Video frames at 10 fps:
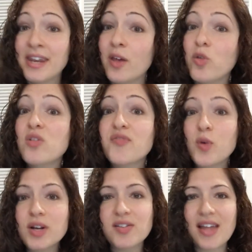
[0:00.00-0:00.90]
Now, those
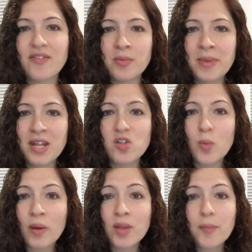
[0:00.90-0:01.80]
four to seven
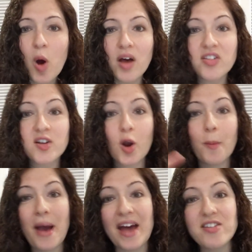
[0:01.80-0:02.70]
minutes wound up costing
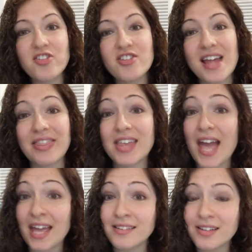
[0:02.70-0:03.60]
her passages at
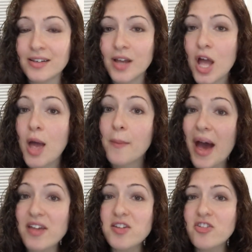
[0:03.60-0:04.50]
the end,
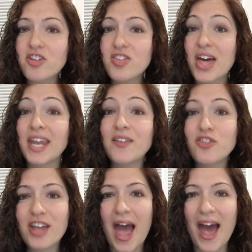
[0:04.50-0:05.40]
passages that if
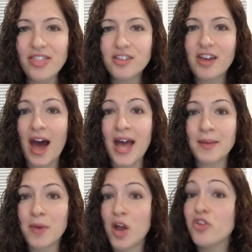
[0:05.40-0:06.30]
she had the
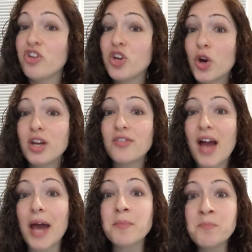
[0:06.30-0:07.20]
time, she could have
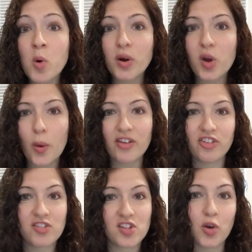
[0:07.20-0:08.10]
gotten more
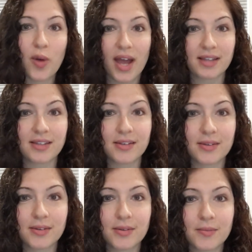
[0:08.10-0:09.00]
questions correct.
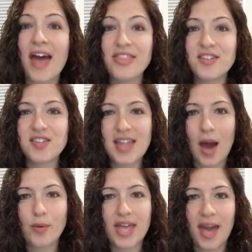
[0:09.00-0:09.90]
And this is
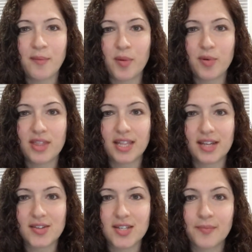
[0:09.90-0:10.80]
how we came up with a
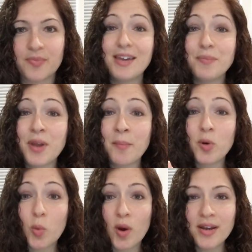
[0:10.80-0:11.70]
list. Tip
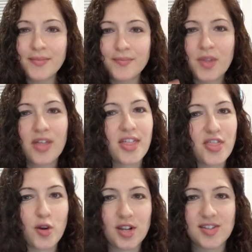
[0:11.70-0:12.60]
number one, the
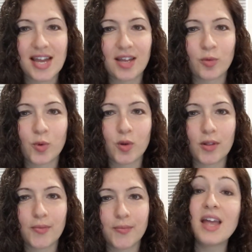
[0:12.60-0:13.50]
thirty second rule.